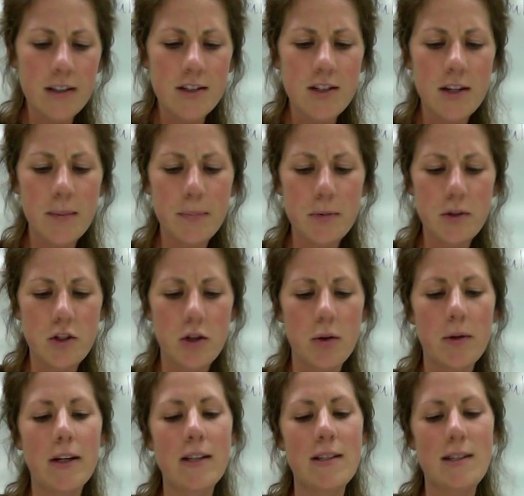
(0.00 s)
Tip 2
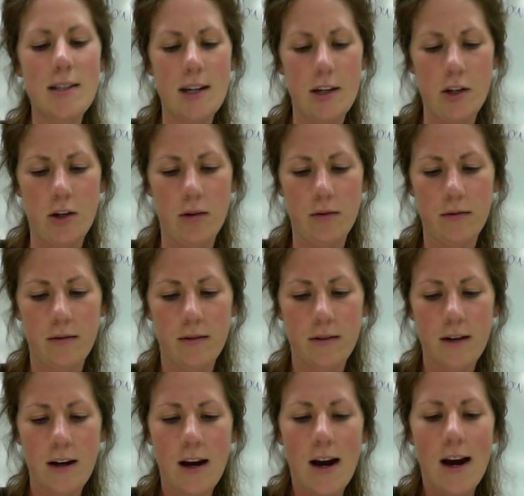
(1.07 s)
continued.
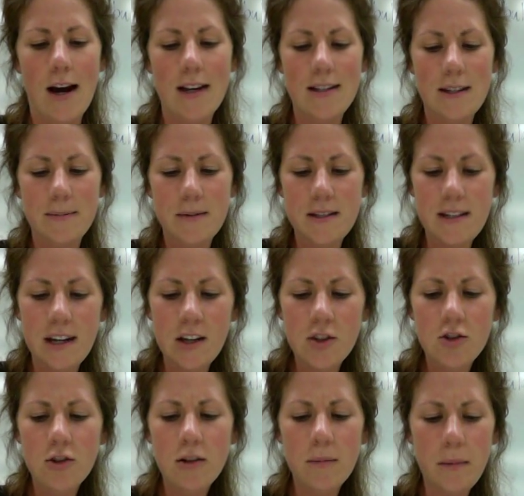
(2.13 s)
A
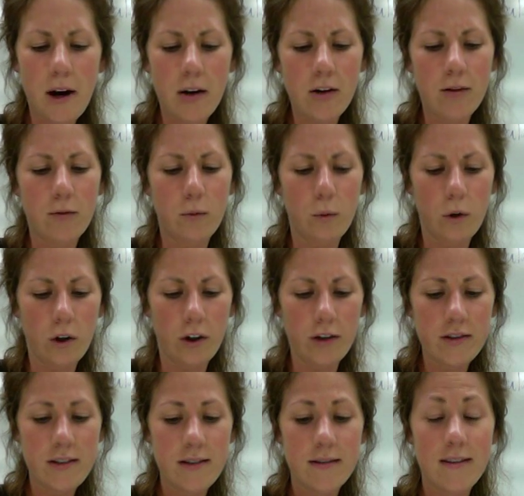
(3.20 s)
substantial amount of
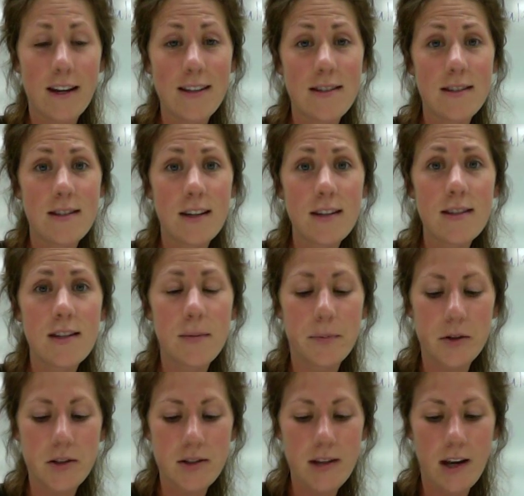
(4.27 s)
words, that's
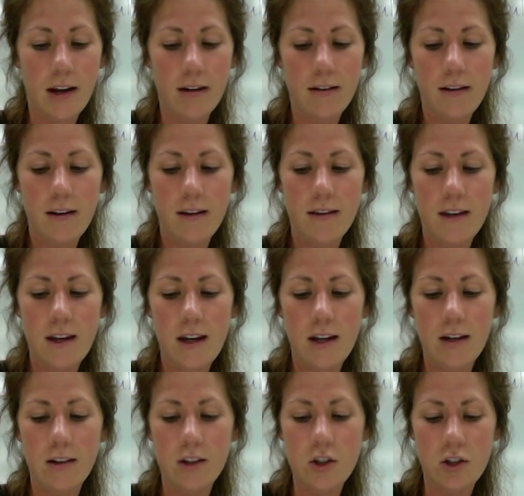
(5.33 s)
60% in the
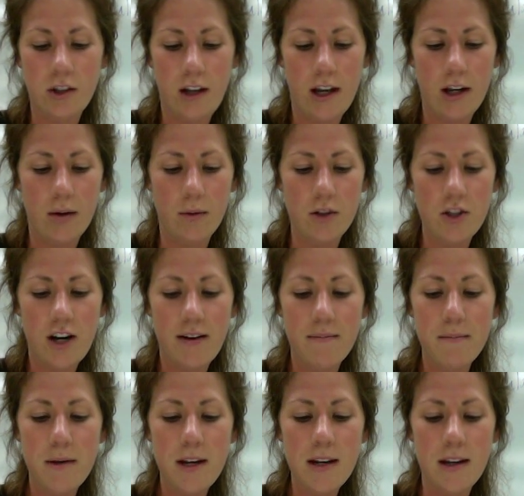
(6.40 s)
English language, have
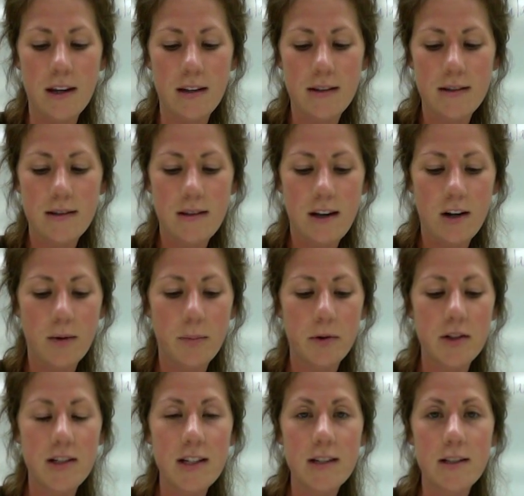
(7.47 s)
meanings that are
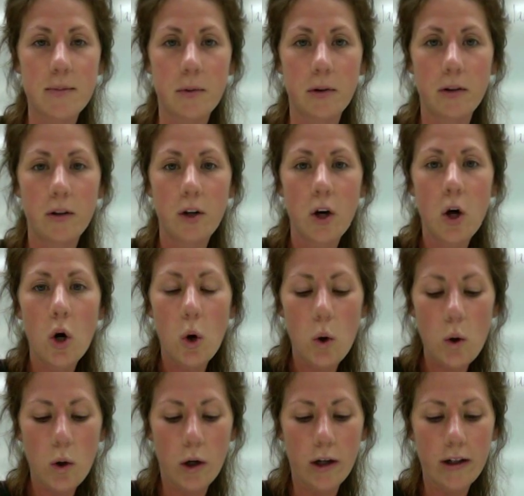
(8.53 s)
predictable
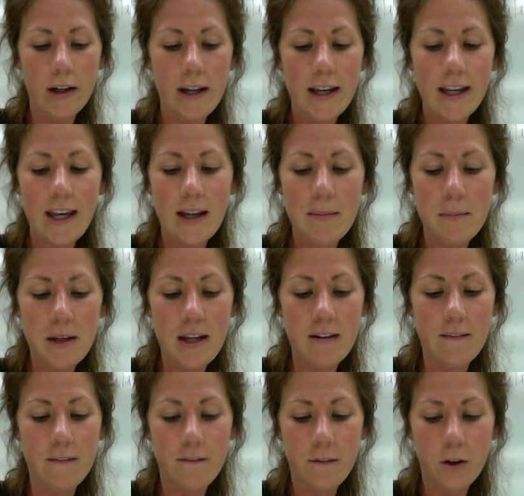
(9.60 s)
or can be
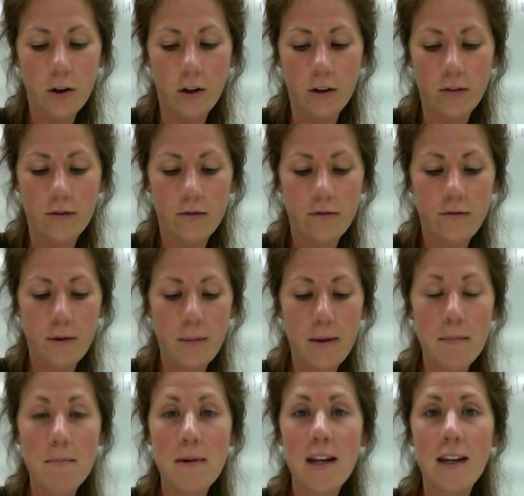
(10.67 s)
inferred from the
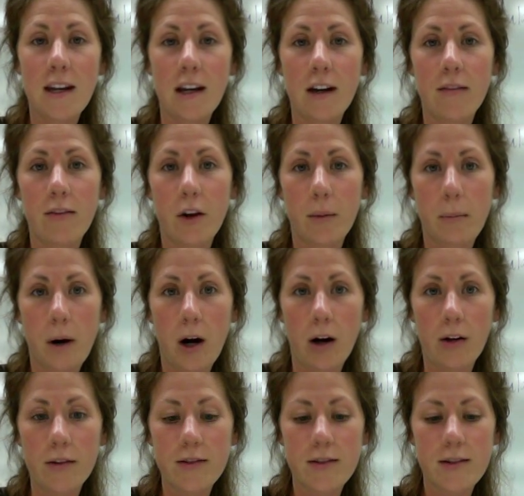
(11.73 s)
meaning of their
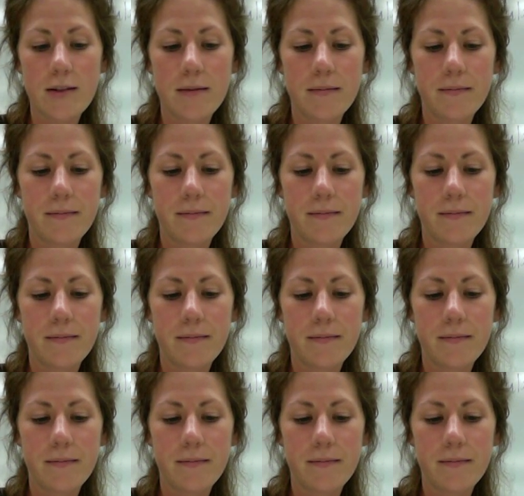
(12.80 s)
parts.